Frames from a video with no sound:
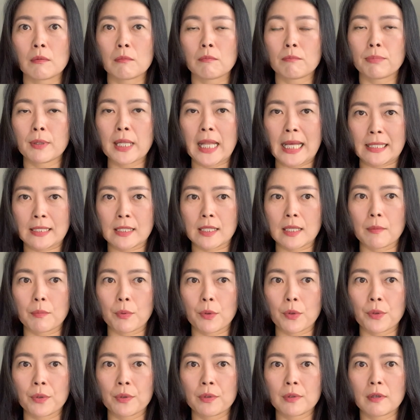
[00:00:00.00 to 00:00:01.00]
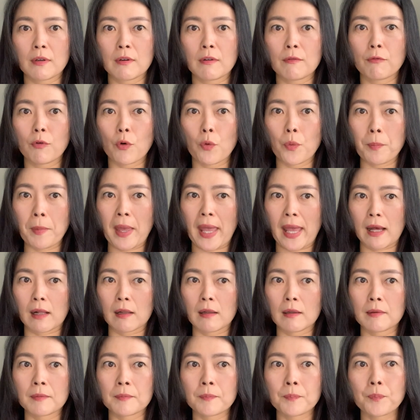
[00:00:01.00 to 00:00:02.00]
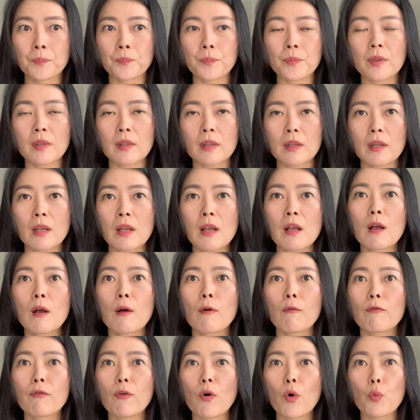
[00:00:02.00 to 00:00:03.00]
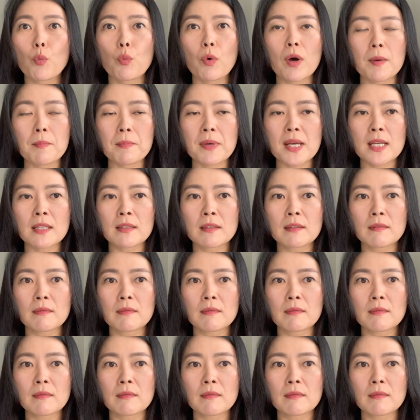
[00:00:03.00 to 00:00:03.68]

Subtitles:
placebo for male. For women,